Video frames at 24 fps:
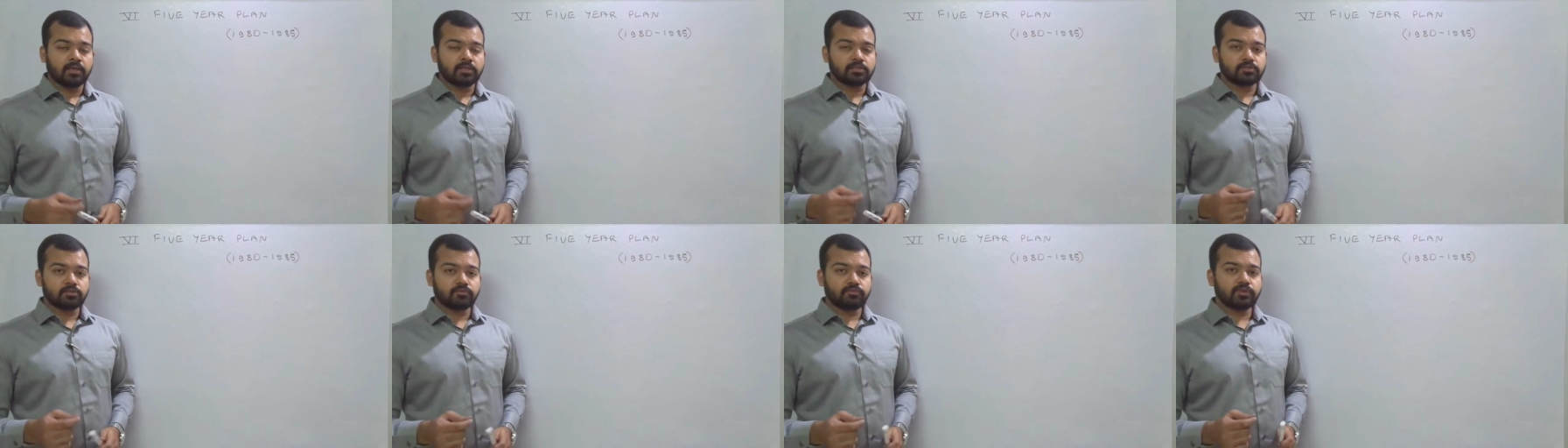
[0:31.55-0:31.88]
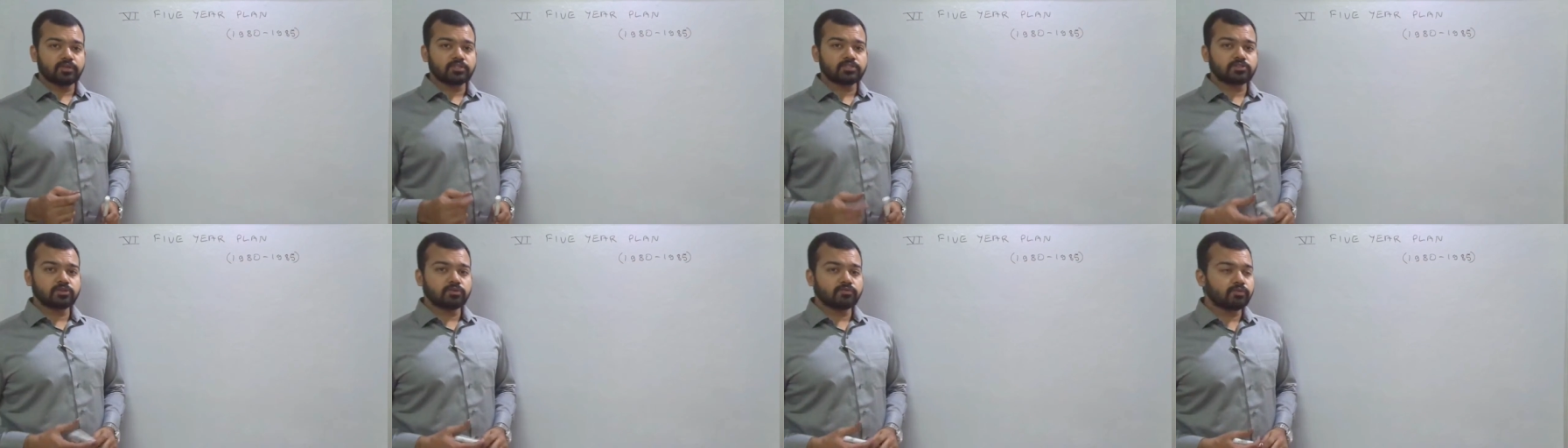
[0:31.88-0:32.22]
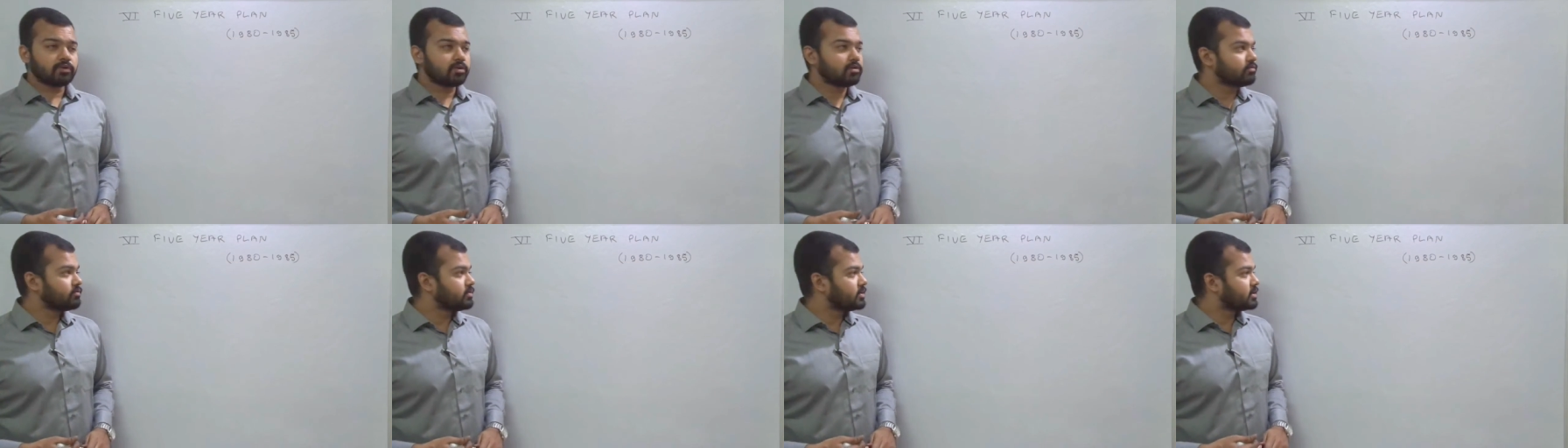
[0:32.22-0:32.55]
So first of
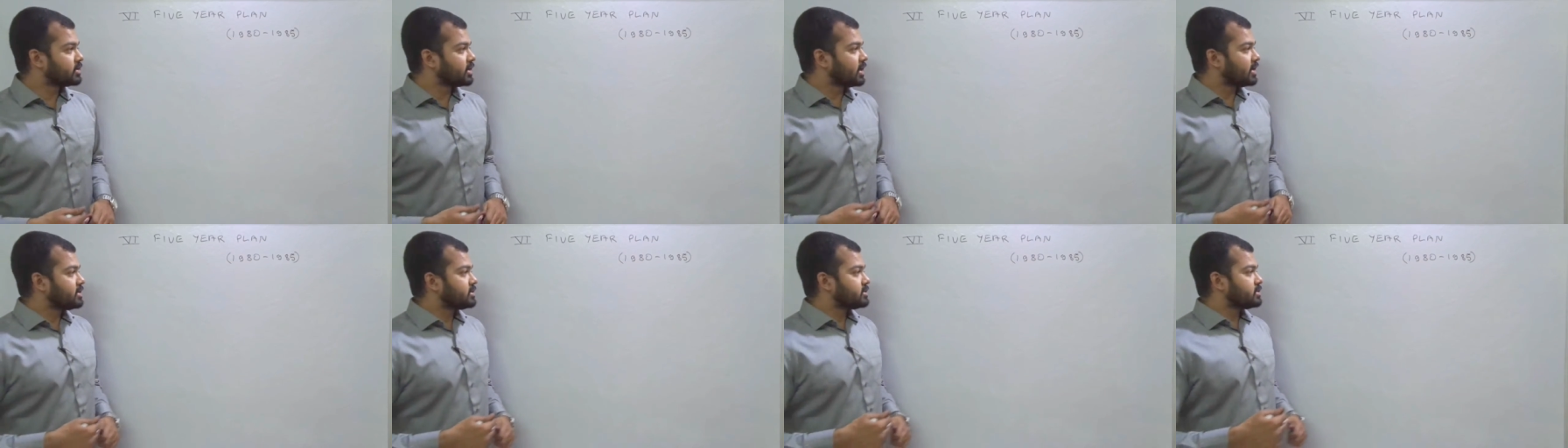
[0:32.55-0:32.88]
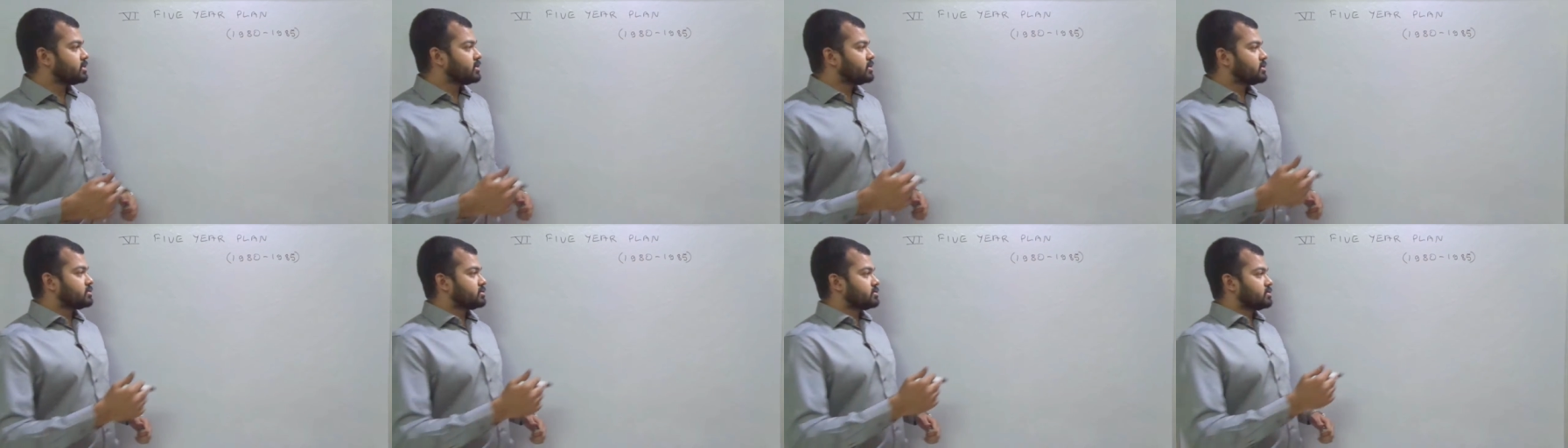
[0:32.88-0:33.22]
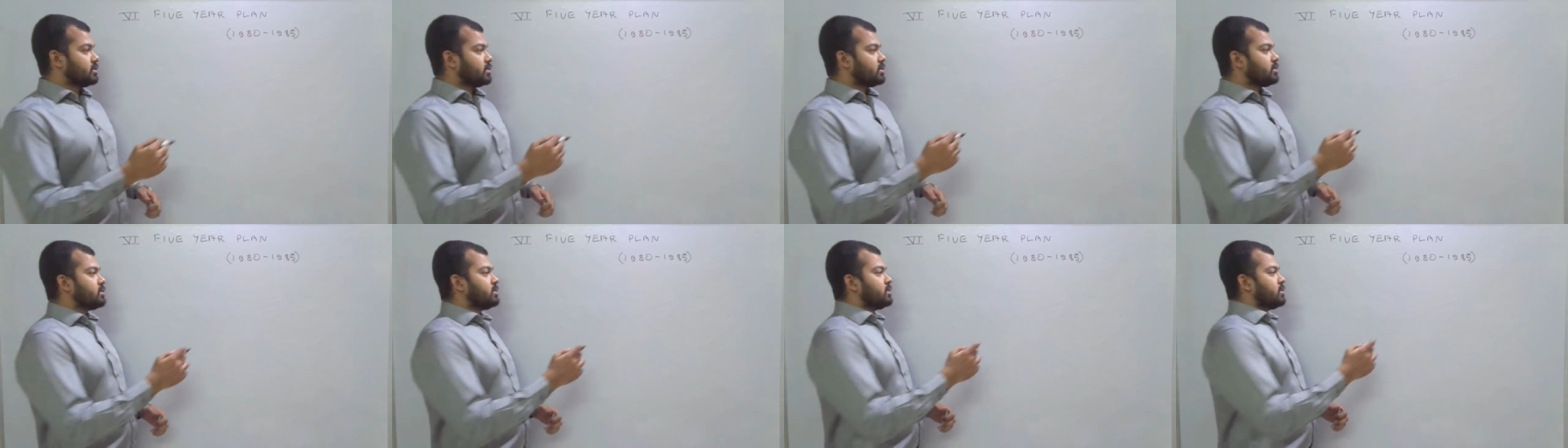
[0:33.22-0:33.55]
all, we'll write the